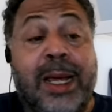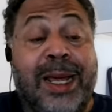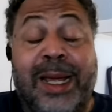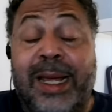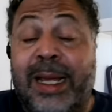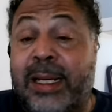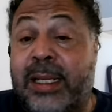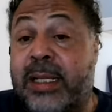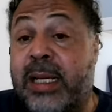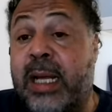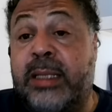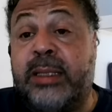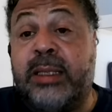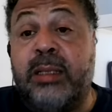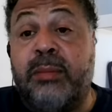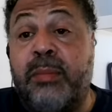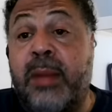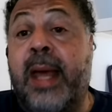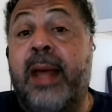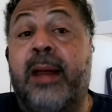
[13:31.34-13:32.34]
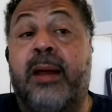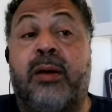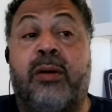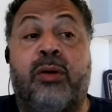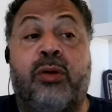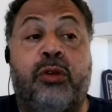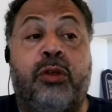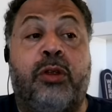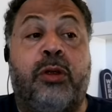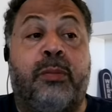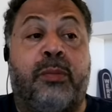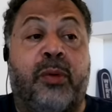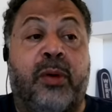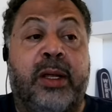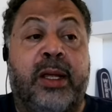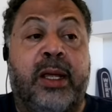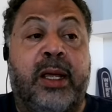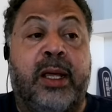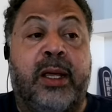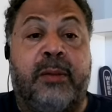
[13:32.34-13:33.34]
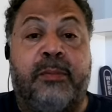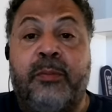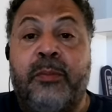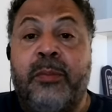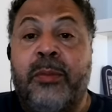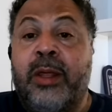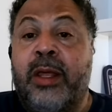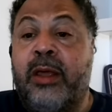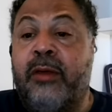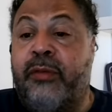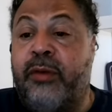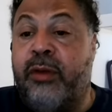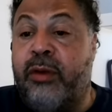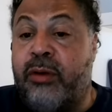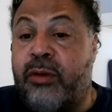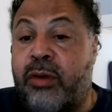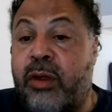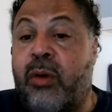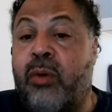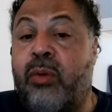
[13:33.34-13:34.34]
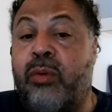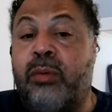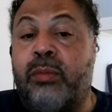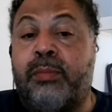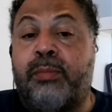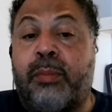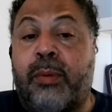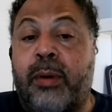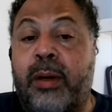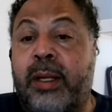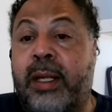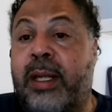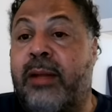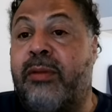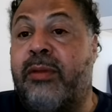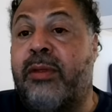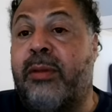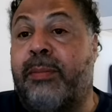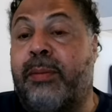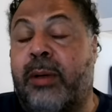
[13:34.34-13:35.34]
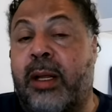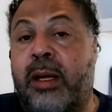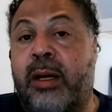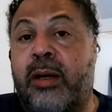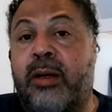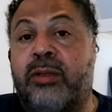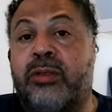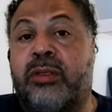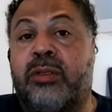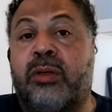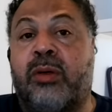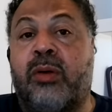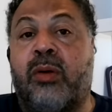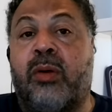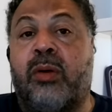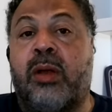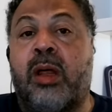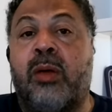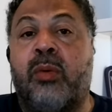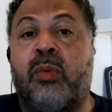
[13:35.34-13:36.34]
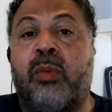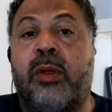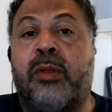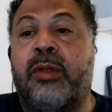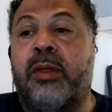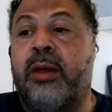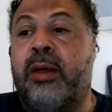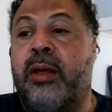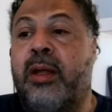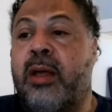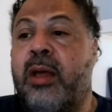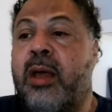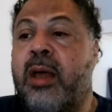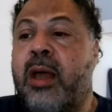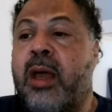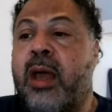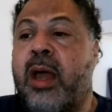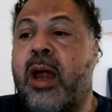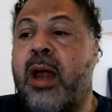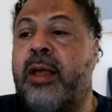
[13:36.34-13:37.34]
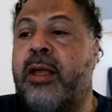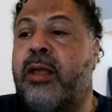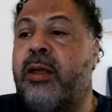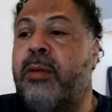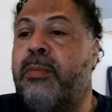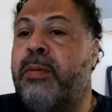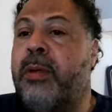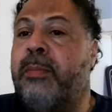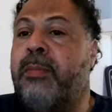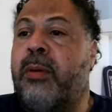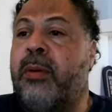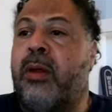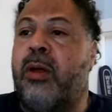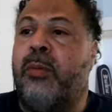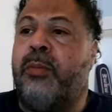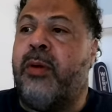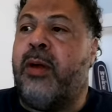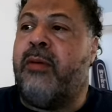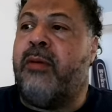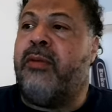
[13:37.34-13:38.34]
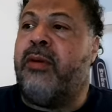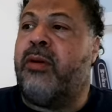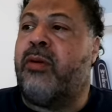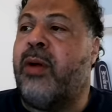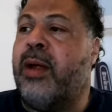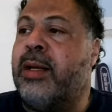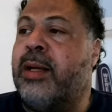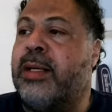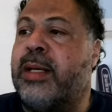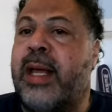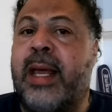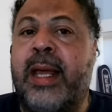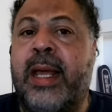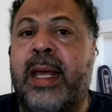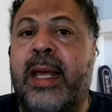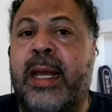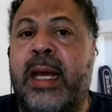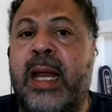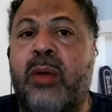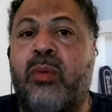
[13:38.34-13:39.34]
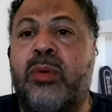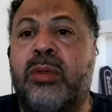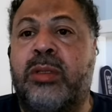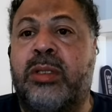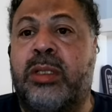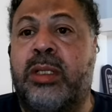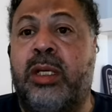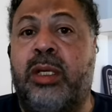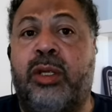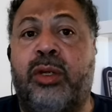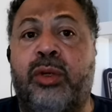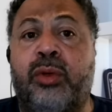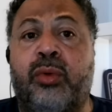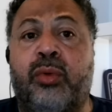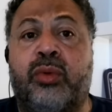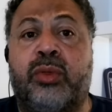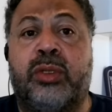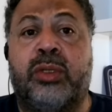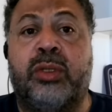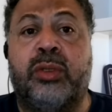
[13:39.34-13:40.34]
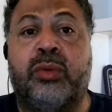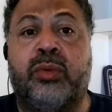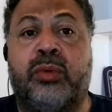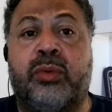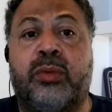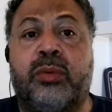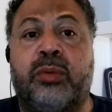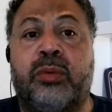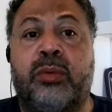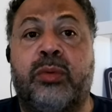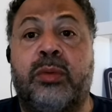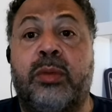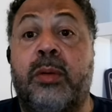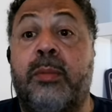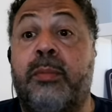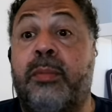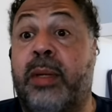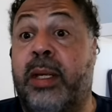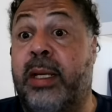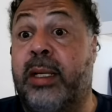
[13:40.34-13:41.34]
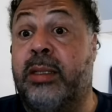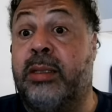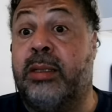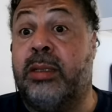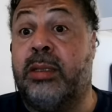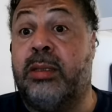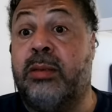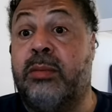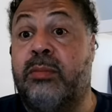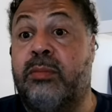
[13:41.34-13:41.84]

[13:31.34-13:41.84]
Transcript: it doesn't matter who you bring in if you don't bring in the players to go along with it. All right, good people. Hope you're having a great day, and I will see you soon. Peace.